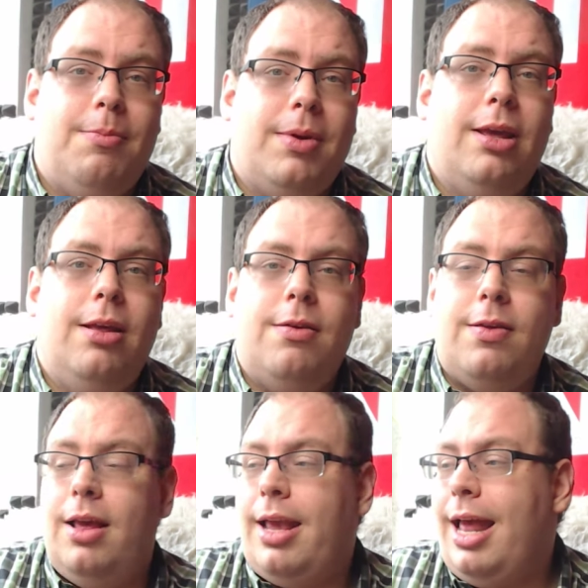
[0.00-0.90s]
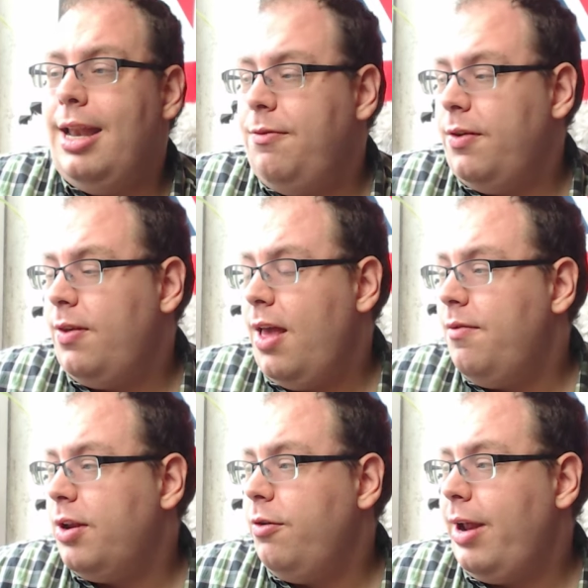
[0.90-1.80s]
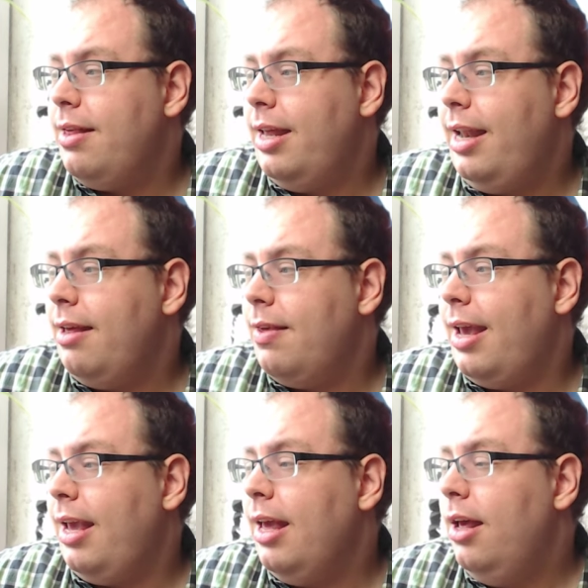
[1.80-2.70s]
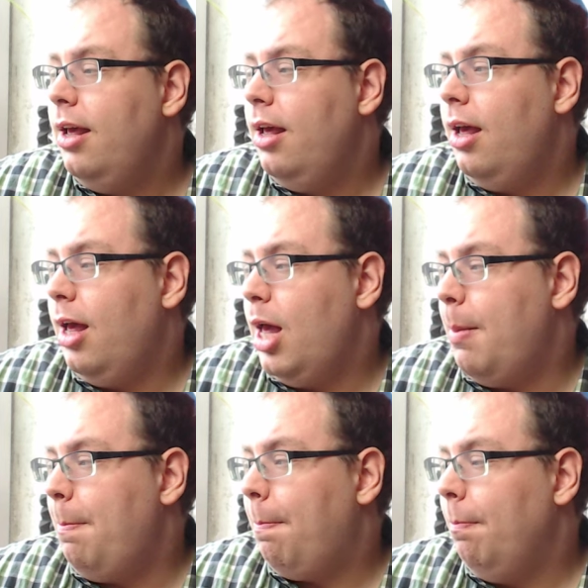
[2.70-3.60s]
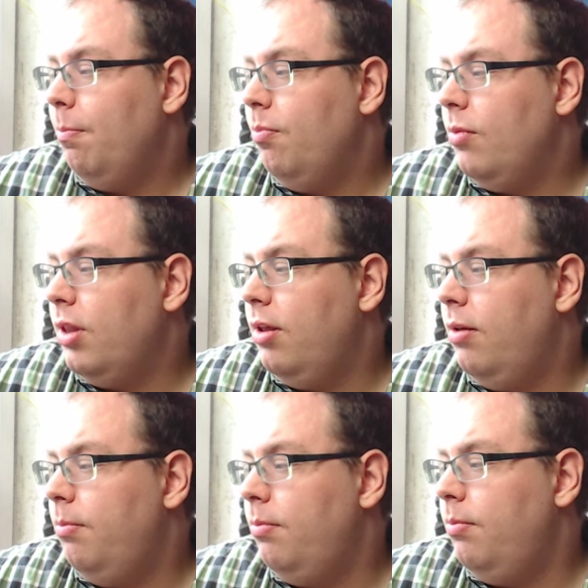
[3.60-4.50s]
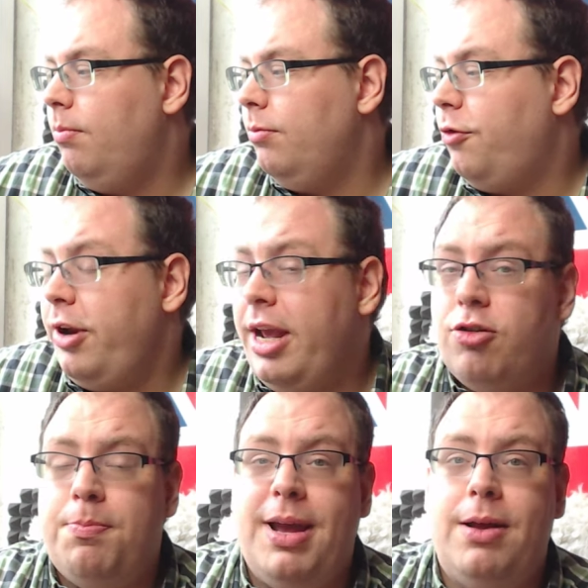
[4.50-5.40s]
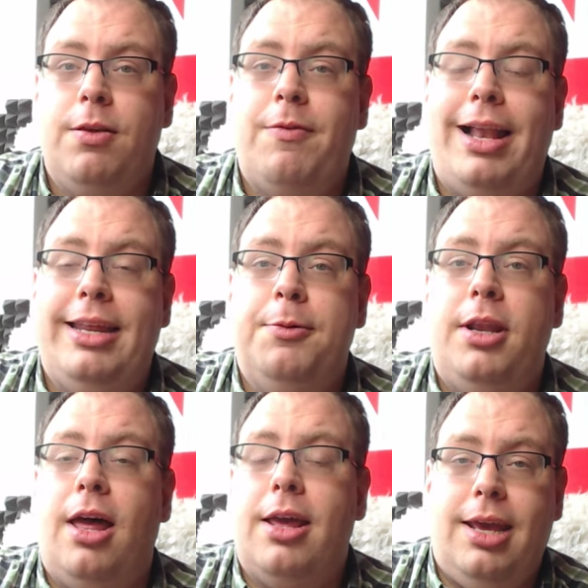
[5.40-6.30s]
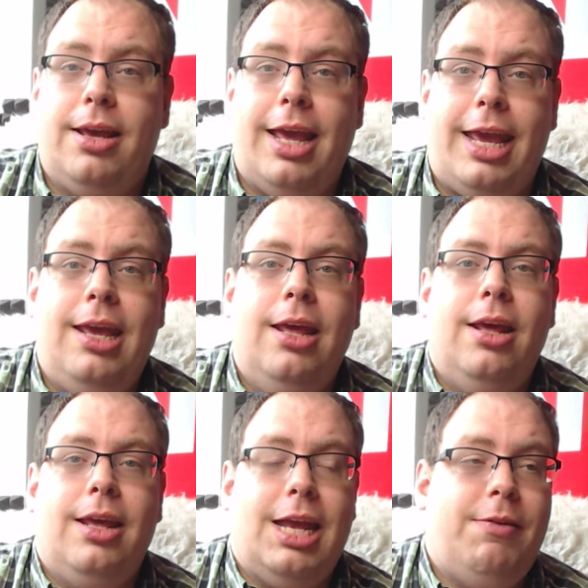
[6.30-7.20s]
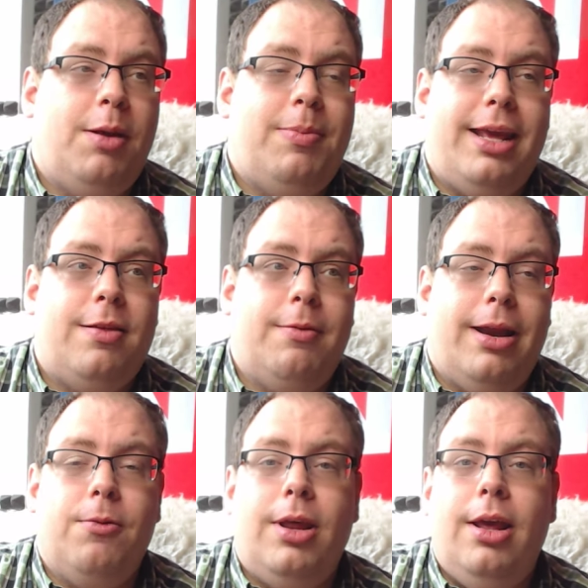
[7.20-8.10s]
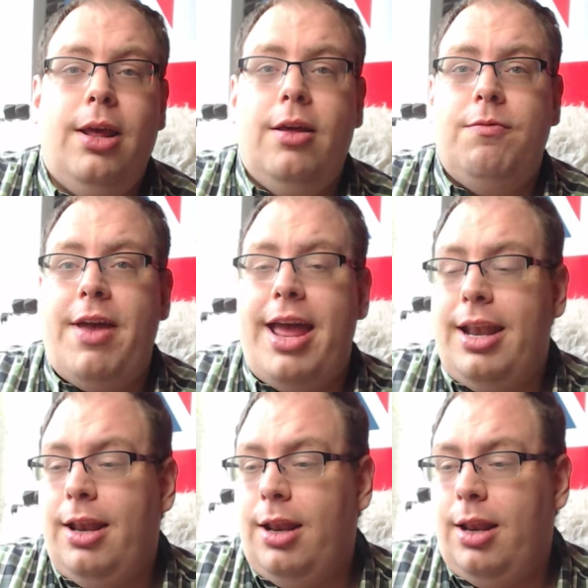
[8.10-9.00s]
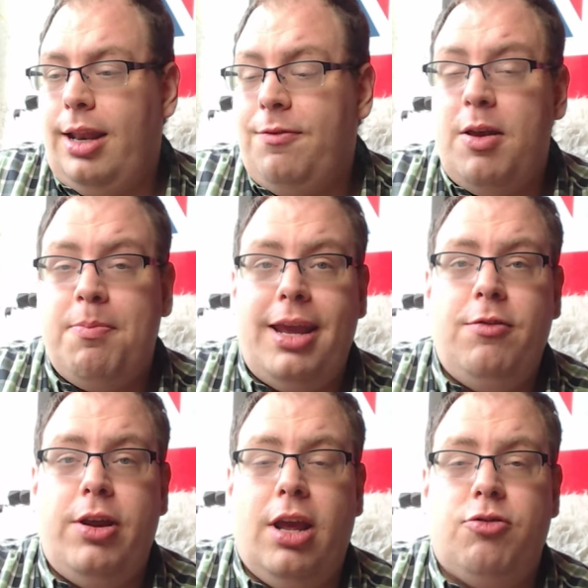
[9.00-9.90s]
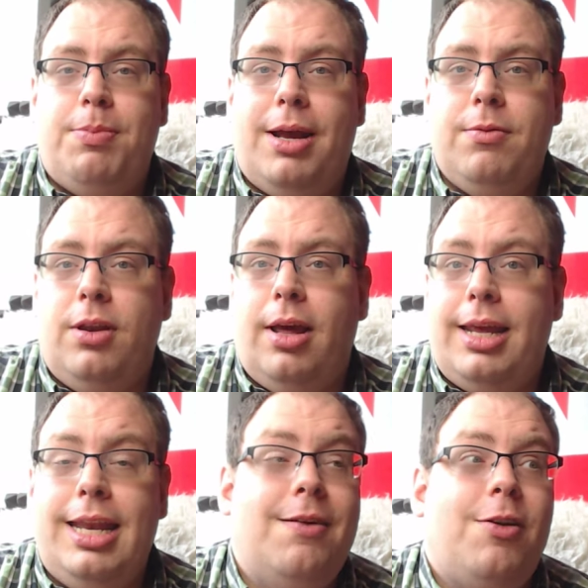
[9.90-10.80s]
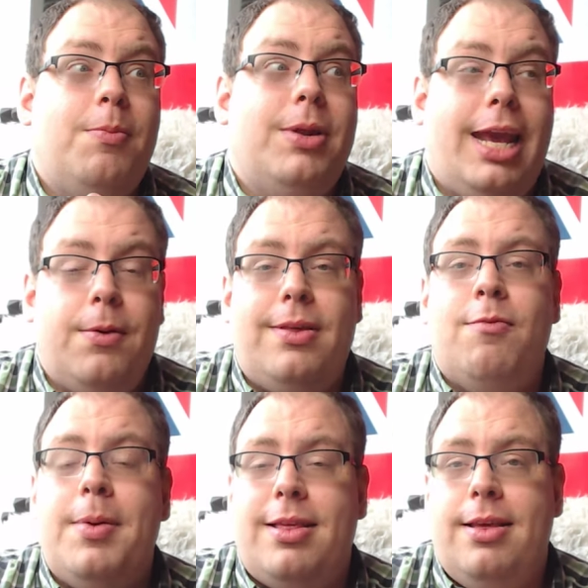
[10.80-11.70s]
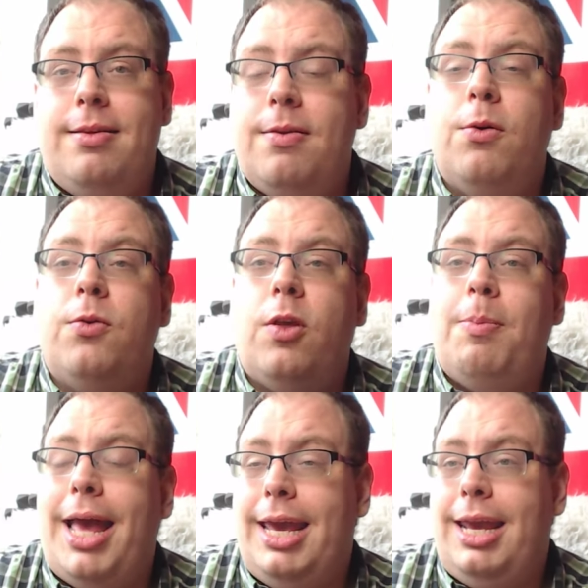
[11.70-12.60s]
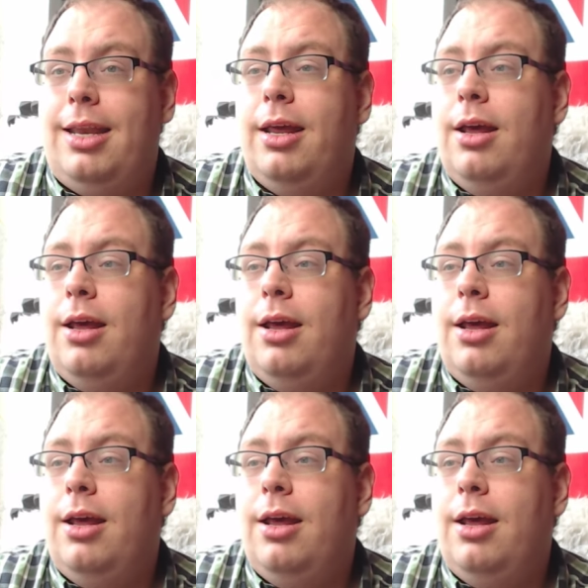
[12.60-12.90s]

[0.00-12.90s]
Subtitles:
Because, again, if a server created, let's say, £300 of value a night, okay, carrying plates around, then if they're paid £300 a night and everybody else in the business is also paid,